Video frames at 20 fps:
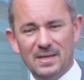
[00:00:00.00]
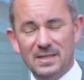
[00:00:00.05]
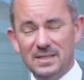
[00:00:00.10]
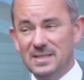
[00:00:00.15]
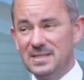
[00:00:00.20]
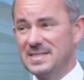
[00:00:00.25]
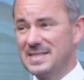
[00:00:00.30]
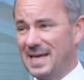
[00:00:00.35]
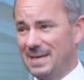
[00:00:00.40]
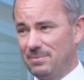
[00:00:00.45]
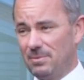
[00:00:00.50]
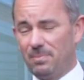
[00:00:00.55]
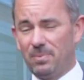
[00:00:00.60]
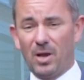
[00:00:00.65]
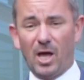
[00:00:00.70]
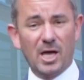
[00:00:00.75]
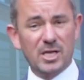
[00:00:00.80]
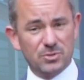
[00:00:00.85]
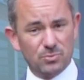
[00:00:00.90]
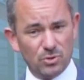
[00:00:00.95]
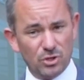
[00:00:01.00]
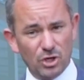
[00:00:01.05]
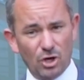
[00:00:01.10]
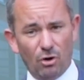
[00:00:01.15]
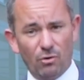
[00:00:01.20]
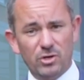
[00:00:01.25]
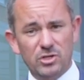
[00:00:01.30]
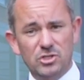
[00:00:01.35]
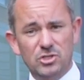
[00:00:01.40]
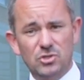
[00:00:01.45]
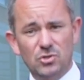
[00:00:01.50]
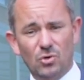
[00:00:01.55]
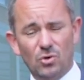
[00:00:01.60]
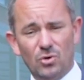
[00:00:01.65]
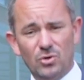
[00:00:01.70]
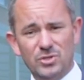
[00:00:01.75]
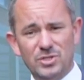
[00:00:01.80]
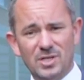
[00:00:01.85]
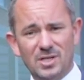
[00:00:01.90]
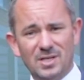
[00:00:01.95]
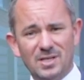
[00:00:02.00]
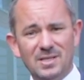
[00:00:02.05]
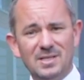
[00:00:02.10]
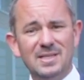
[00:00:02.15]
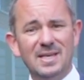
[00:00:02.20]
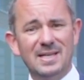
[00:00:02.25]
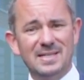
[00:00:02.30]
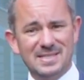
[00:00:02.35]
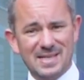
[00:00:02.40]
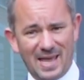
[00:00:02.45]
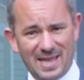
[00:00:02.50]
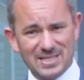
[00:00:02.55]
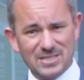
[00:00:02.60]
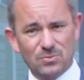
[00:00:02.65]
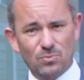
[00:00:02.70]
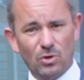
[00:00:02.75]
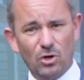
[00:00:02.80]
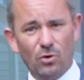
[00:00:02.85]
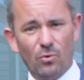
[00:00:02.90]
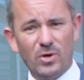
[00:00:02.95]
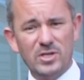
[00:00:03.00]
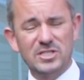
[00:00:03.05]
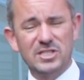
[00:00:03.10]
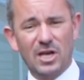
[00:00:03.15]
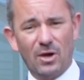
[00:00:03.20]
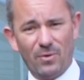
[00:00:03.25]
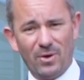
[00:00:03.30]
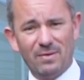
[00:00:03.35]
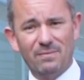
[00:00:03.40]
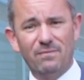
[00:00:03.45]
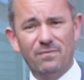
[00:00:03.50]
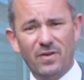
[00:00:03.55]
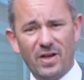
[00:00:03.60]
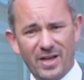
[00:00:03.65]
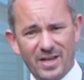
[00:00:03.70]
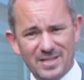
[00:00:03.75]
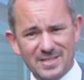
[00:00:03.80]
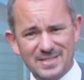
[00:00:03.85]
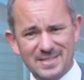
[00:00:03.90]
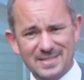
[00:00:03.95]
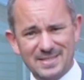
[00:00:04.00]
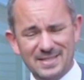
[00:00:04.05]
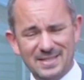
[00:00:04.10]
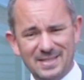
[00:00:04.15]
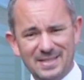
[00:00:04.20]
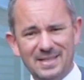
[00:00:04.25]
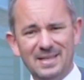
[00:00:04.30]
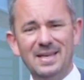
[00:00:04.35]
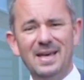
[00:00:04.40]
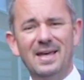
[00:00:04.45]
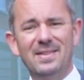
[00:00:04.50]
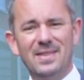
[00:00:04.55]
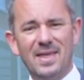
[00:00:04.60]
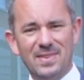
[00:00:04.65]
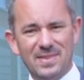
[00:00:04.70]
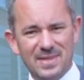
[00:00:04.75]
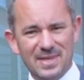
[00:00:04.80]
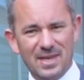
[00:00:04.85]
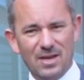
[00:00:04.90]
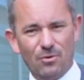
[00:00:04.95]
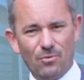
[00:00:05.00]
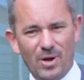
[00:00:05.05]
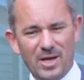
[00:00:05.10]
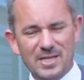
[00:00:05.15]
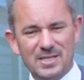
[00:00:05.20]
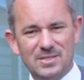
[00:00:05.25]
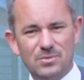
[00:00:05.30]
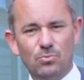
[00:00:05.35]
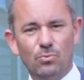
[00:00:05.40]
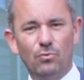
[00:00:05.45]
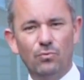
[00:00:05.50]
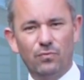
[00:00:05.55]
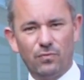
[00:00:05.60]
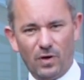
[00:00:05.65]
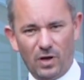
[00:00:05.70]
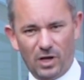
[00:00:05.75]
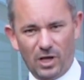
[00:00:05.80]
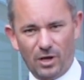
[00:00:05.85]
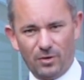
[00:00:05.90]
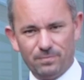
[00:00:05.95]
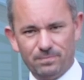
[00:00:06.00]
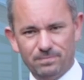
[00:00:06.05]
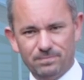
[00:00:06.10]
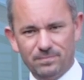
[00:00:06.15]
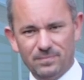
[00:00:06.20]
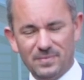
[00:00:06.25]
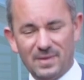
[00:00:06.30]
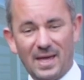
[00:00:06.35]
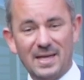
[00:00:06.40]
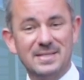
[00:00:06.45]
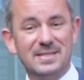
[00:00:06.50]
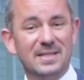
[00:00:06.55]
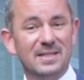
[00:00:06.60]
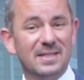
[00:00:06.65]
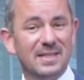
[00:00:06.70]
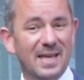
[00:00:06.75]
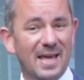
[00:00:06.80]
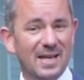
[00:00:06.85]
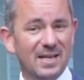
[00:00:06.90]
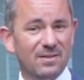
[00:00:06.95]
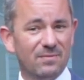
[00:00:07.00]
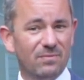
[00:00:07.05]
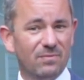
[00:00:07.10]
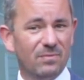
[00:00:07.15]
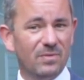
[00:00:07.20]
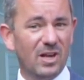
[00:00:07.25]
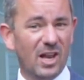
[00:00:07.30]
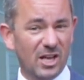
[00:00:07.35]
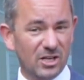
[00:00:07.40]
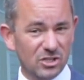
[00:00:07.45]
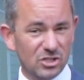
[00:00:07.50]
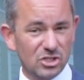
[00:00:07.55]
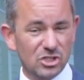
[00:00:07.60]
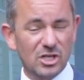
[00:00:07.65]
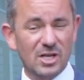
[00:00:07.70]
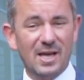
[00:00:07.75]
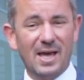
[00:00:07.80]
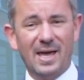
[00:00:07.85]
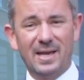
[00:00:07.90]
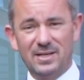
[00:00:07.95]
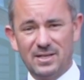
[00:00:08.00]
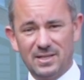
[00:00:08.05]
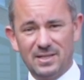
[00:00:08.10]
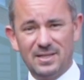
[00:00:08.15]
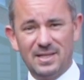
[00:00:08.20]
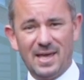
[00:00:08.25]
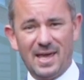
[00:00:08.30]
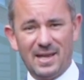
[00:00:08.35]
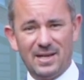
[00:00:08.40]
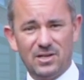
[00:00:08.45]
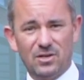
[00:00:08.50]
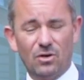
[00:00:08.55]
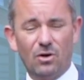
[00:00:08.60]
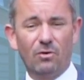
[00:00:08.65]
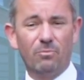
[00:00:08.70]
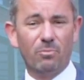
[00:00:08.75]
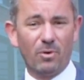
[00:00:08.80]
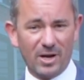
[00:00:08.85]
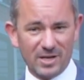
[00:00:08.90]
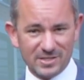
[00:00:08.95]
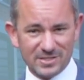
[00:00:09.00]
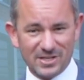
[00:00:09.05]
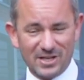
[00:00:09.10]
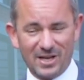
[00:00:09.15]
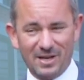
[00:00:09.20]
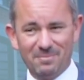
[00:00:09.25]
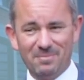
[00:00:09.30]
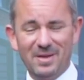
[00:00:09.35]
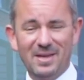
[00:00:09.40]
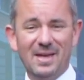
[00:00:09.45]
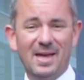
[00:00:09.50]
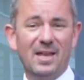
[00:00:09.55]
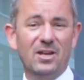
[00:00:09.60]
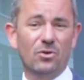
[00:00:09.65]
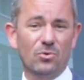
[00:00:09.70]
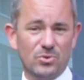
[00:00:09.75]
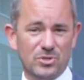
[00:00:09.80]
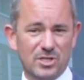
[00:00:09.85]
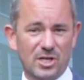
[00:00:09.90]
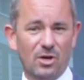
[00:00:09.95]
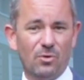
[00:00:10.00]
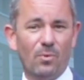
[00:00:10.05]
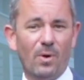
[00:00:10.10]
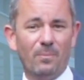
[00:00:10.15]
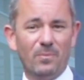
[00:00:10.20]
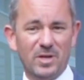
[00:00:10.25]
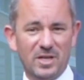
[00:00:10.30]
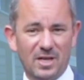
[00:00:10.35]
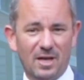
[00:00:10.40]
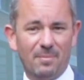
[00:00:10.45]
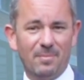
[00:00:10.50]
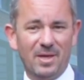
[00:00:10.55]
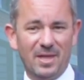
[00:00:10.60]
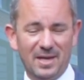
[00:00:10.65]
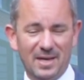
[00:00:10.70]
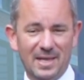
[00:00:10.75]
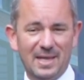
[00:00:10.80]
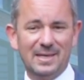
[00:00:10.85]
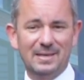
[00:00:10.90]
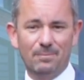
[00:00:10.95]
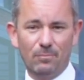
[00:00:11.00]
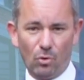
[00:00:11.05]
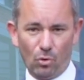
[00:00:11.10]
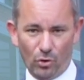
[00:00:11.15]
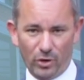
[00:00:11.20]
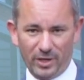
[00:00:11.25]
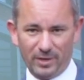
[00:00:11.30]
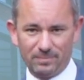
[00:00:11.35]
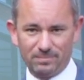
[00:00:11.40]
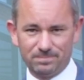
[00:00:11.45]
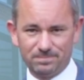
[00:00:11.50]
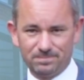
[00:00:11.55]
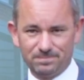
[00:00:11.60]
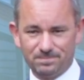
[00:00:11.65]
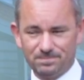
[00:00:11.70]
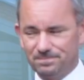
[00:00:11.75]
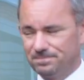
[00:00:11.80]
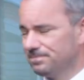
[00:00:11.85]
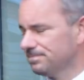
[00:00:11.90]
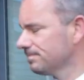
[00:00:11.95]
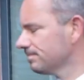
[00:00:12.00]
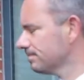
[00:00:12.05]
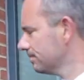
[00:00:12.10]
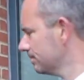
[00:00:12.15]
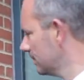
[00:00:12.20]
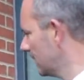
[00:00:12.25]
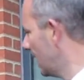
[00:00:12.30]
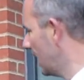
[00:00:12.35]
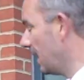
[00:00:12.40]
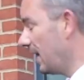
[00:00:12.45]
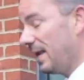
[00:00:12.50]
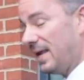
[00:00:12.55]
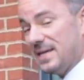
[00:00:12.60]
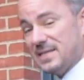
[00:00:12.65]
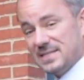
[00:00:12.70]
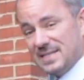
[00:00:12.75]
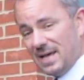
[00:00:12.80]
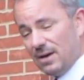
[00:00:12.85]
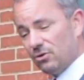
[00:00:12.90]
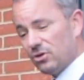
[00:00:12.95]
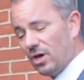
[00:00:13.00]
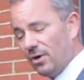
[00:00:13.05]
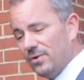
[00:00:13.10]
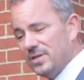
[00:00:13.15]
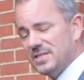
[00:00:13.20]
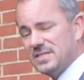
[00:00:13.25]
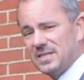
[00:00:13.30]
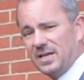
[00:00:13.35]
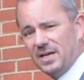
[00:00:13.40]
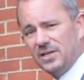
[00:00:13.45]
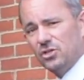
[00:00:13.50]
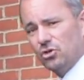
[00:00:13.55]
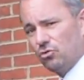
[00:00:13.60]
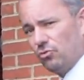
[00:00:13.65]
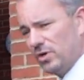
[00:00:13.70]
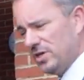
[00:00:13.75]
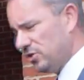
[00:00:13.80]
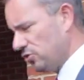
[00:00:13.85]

The same applies with the orange doors. Year 10s will always go in first, and then the year 8s will follow. That's at the end of lunch and at the end of break time, and also when we come in the morning. Let's now go inside the green